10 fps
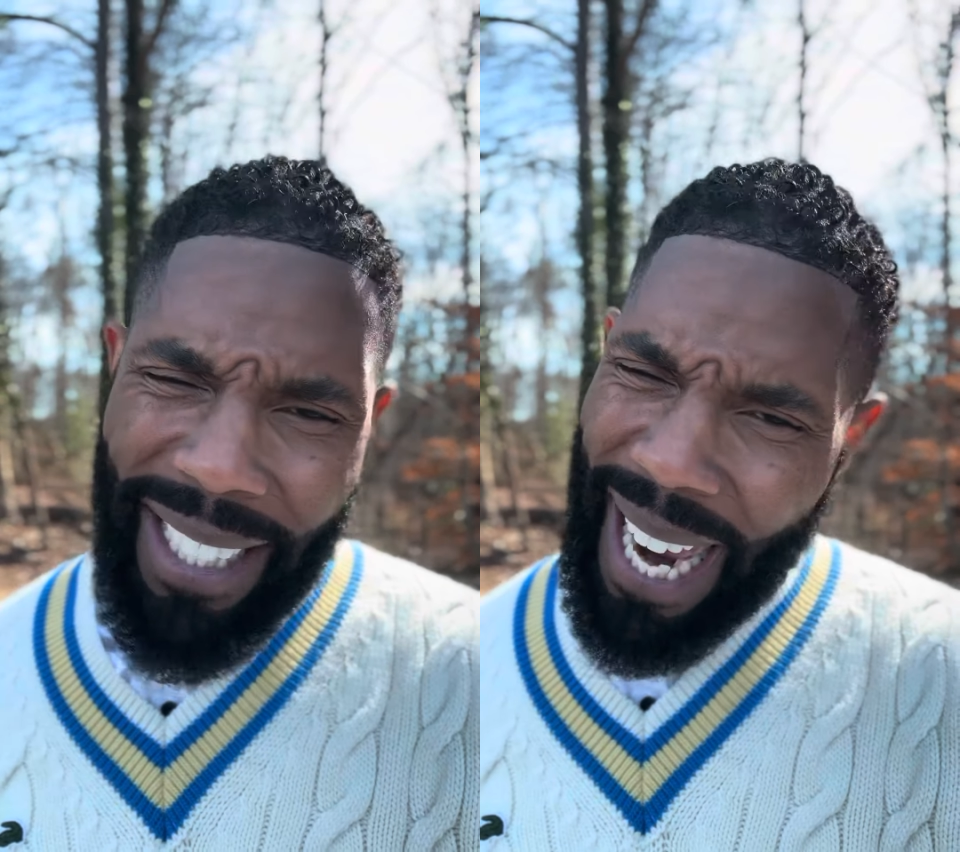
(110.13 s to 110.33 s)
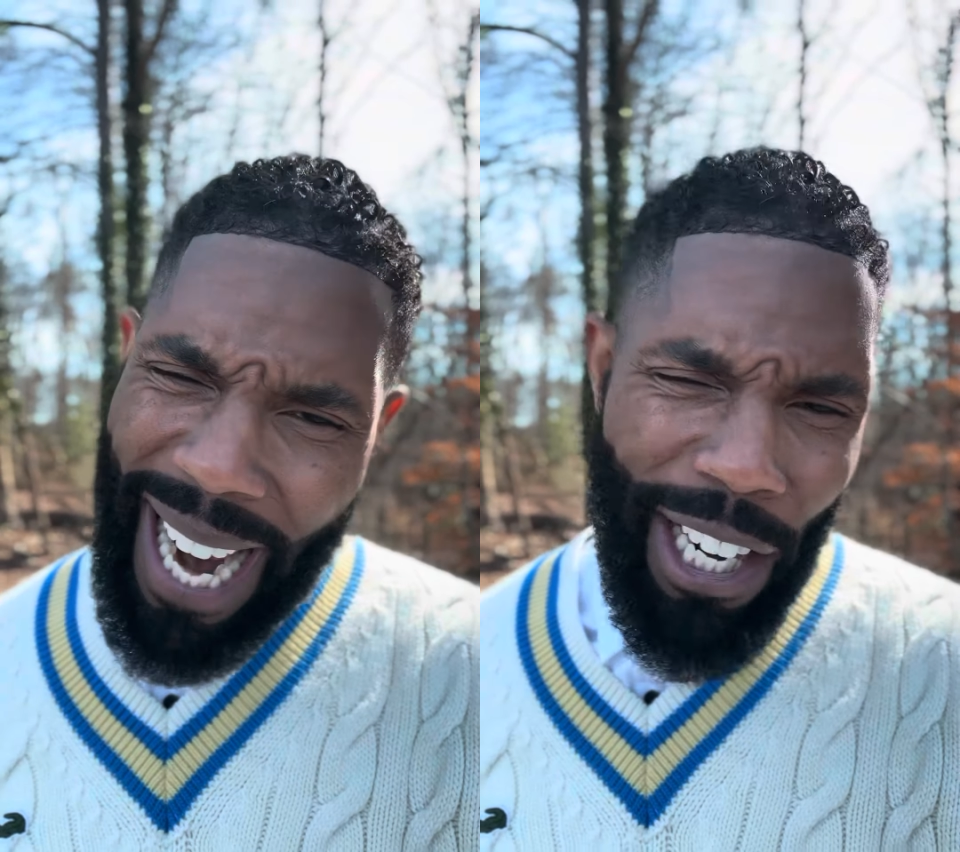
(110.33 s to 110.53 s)

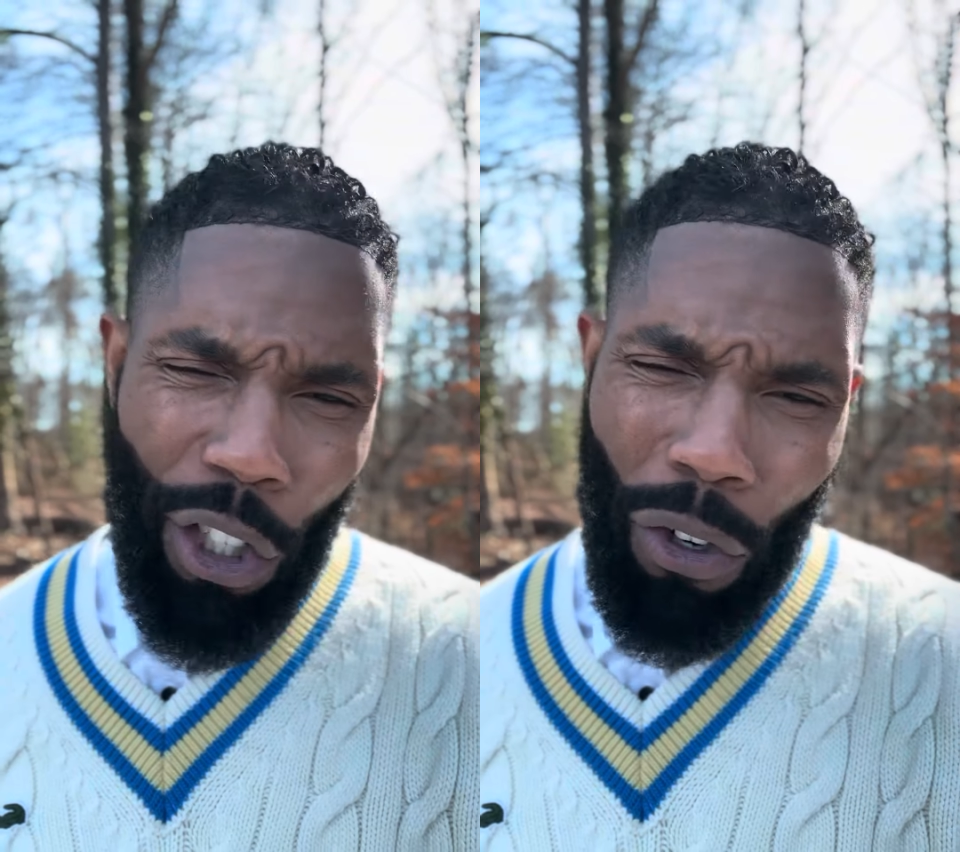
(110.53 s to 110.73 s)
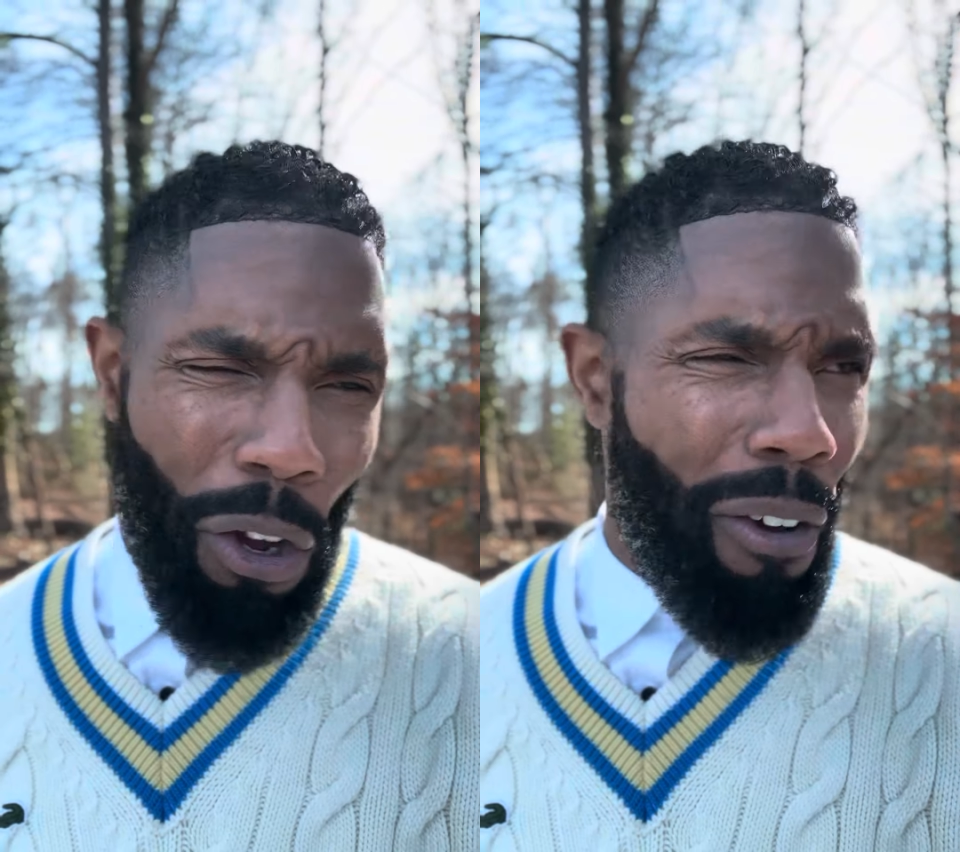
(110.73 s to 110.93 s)
hand is
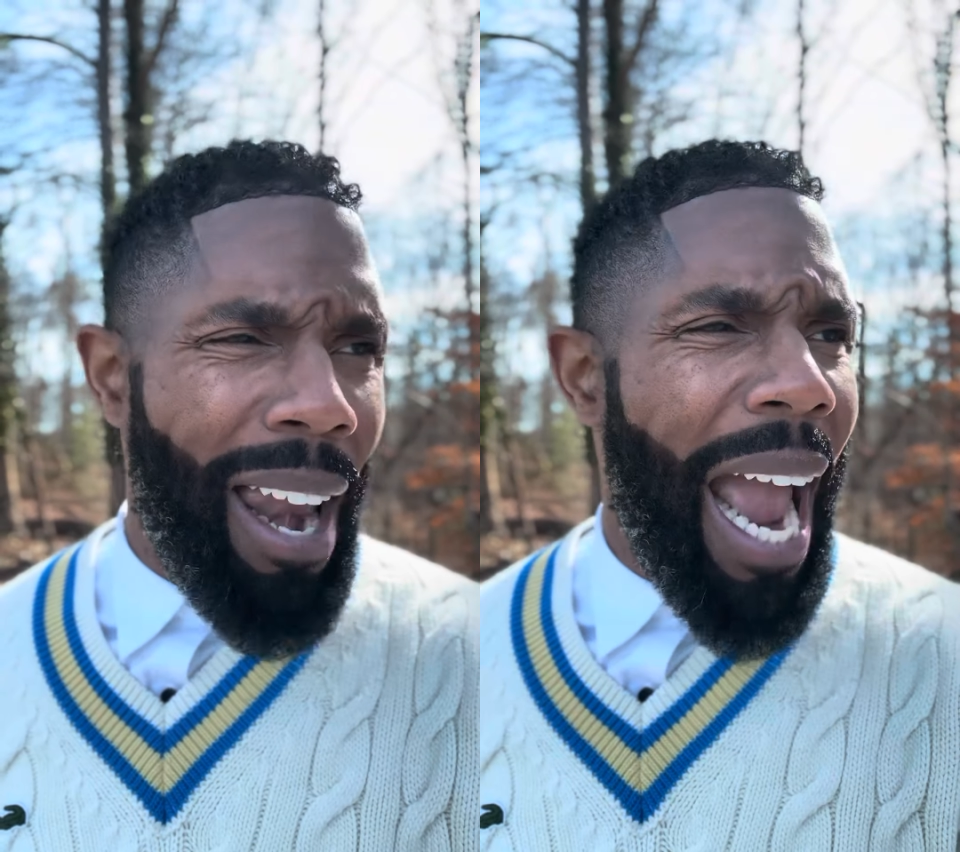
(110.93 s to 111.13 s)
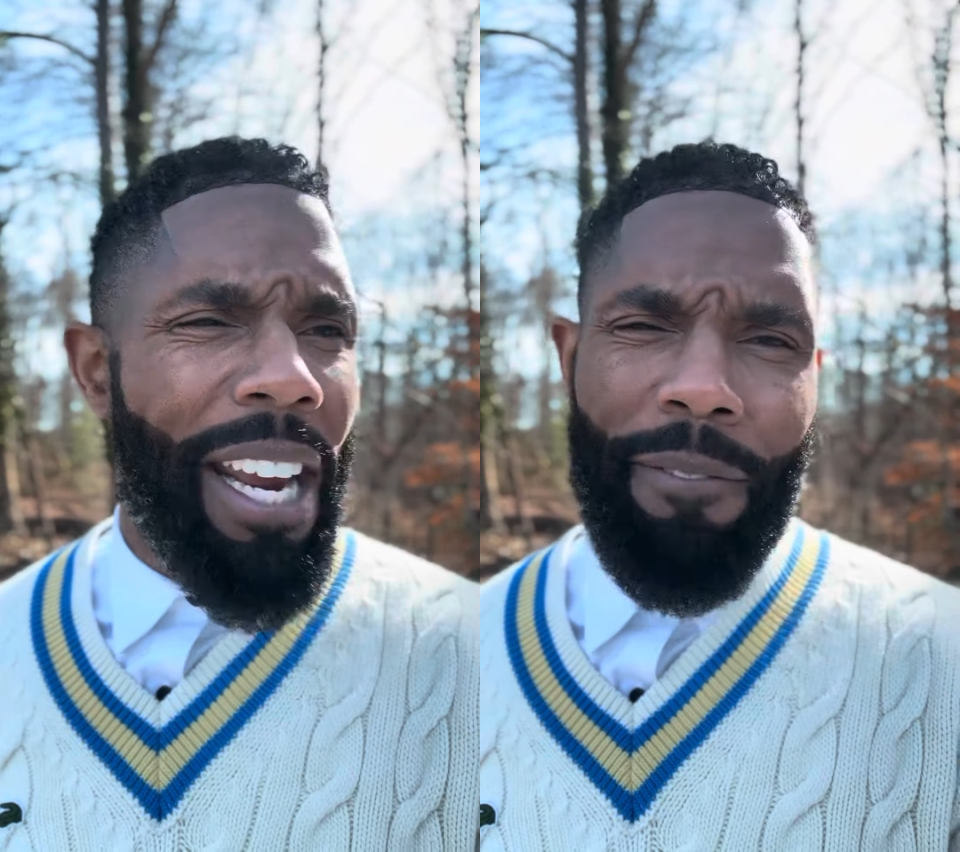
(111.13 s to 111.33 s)
on your
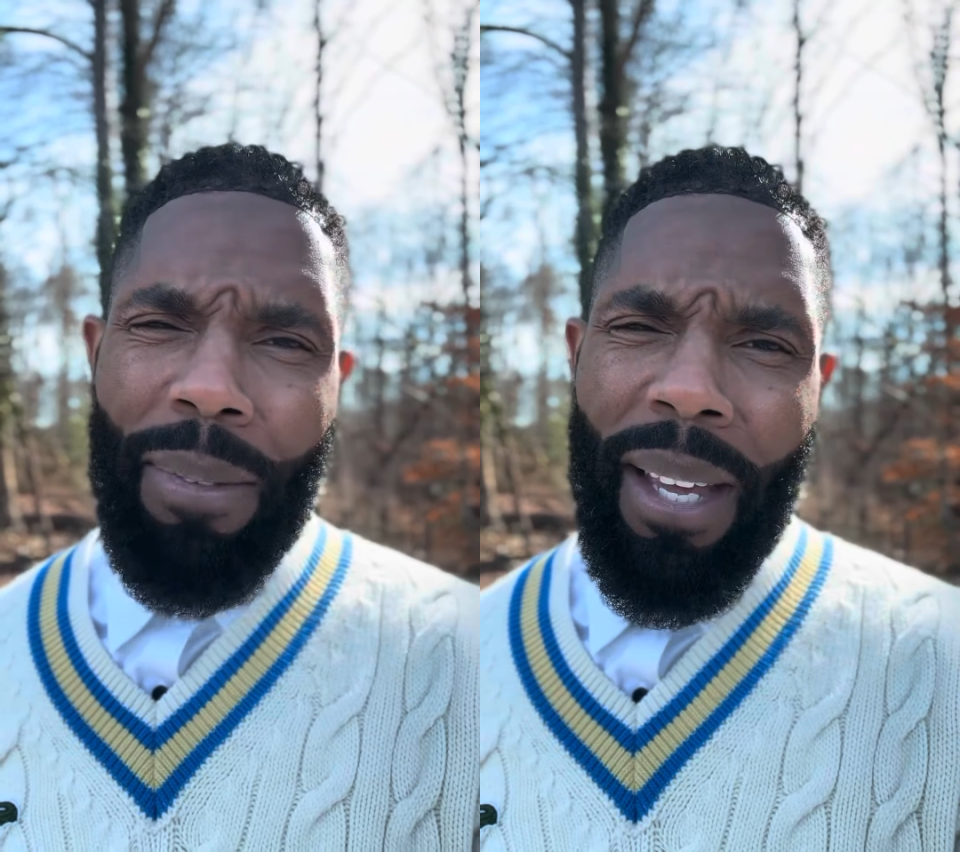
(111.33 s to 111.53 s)
life.